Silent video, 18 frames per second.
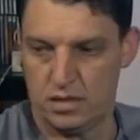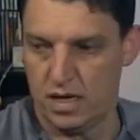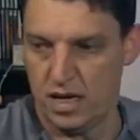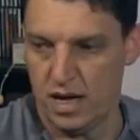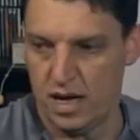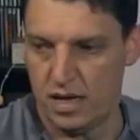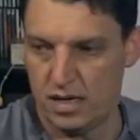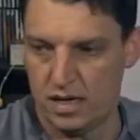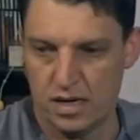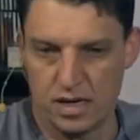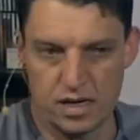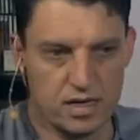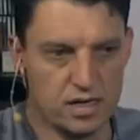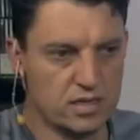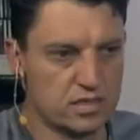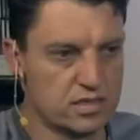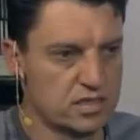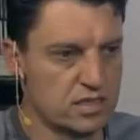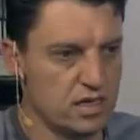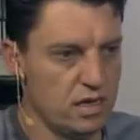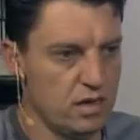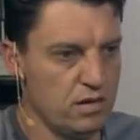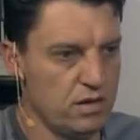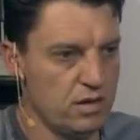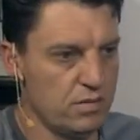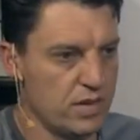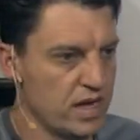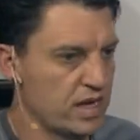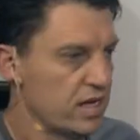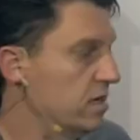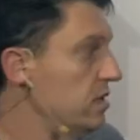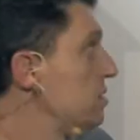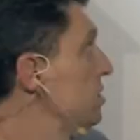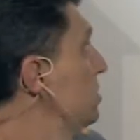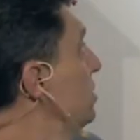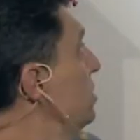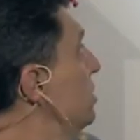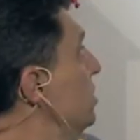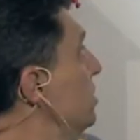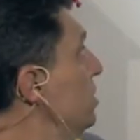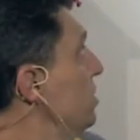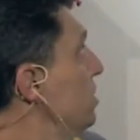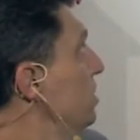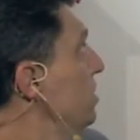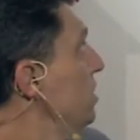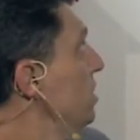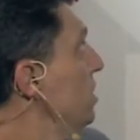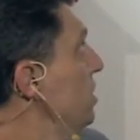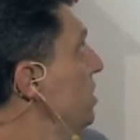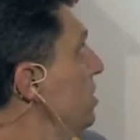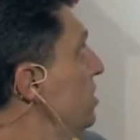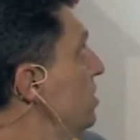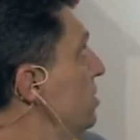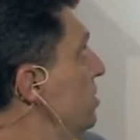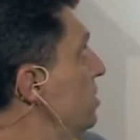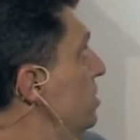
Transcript: And then I can slowly make it and